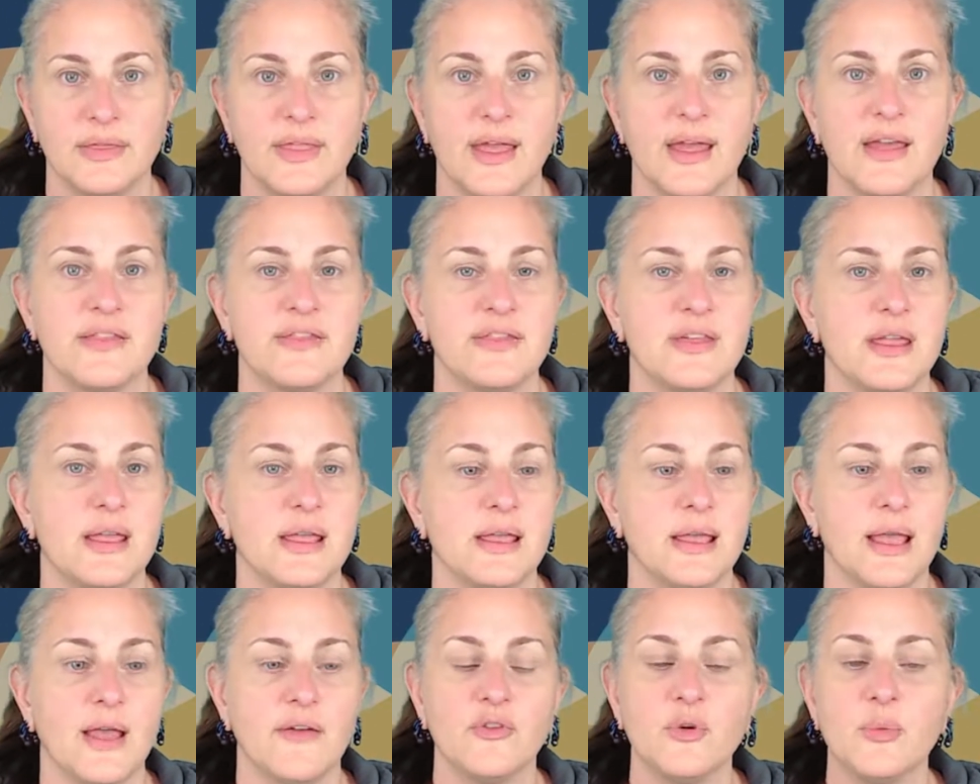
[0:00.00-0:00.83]
they
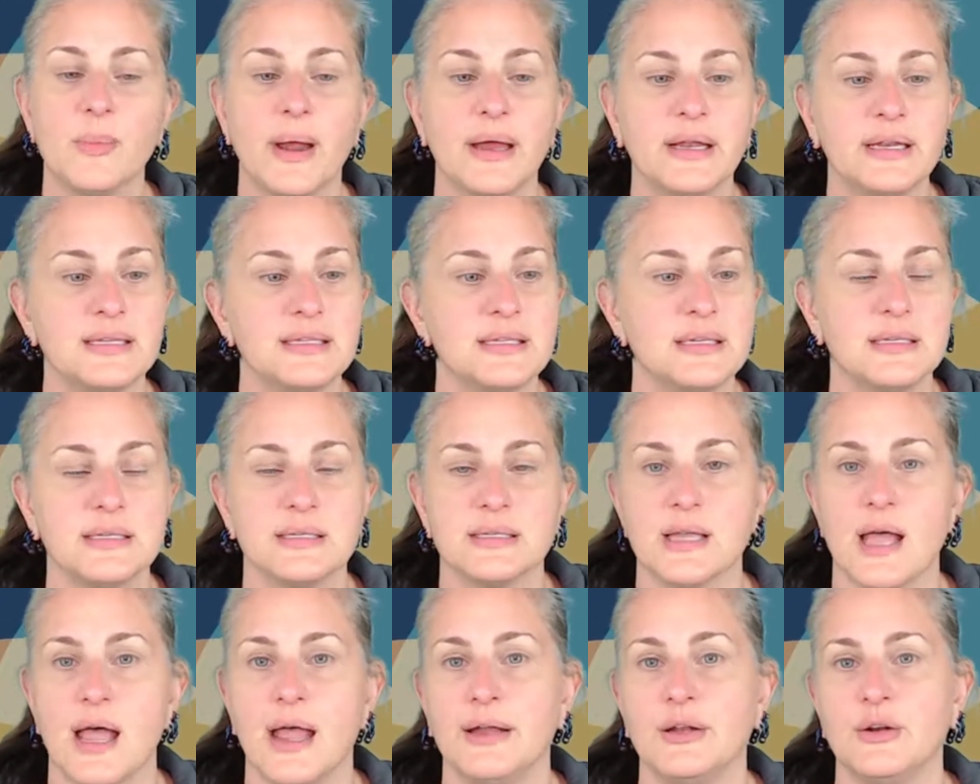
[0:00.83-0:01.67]
think everybody's a
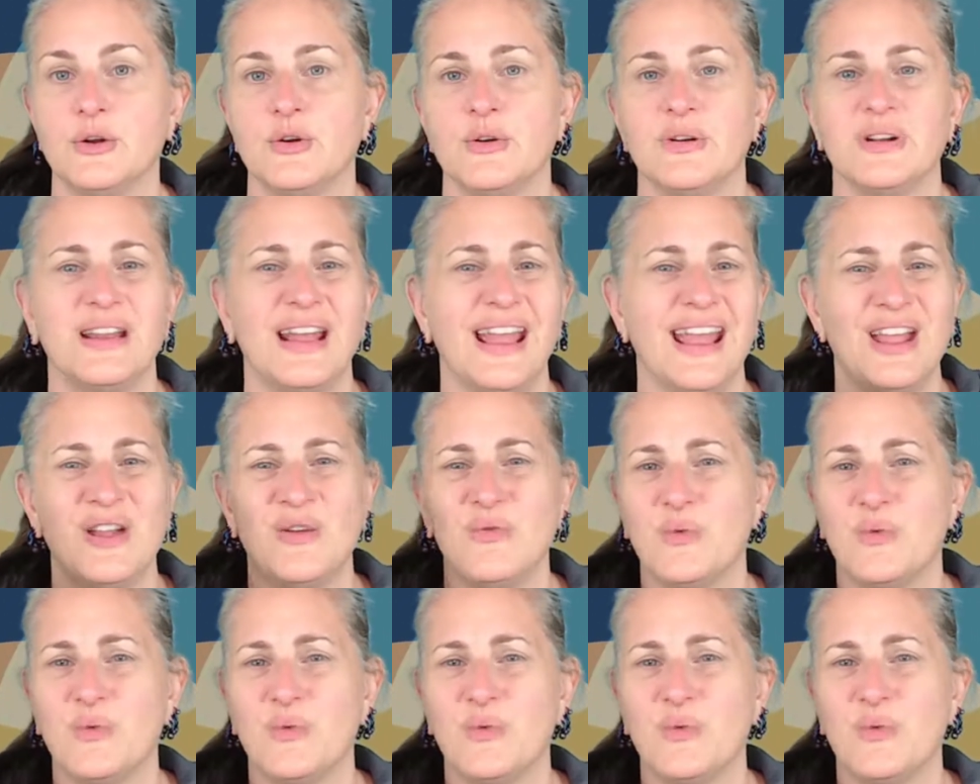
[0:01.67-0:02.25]
designer and, hey,